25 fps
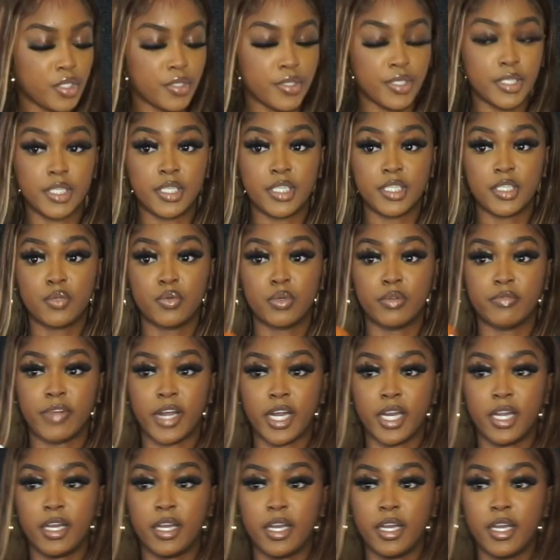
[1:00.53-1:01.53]
It's this one
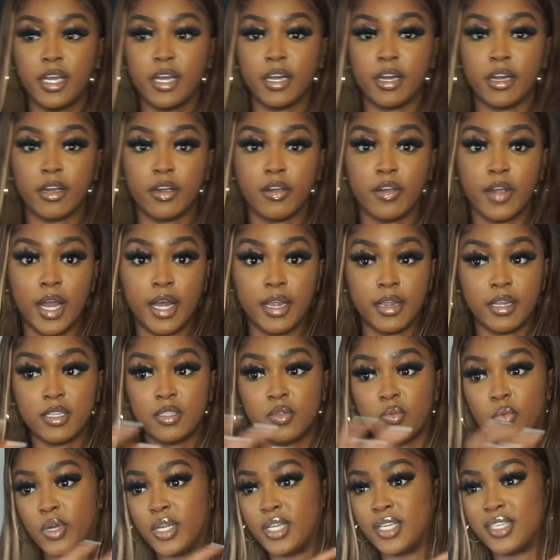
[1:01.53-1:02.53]
right here. And
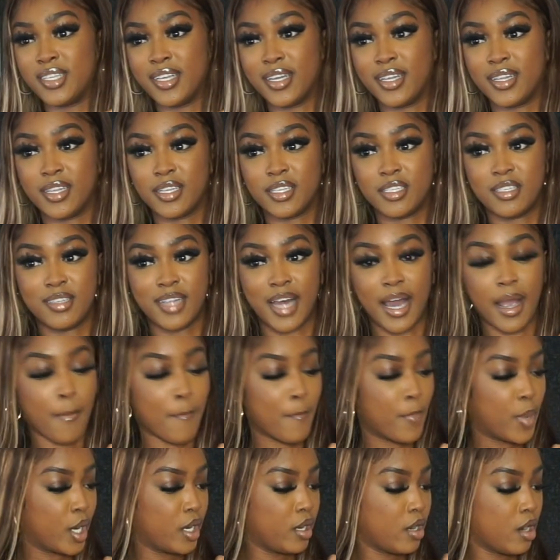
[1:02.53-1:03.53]
this one is in this
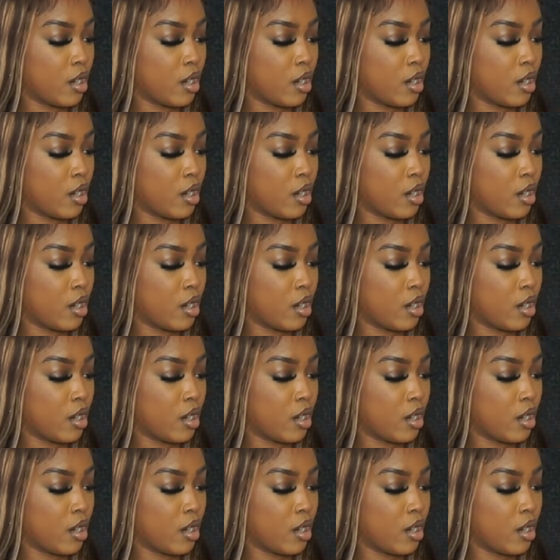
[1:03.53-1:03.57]
like burnt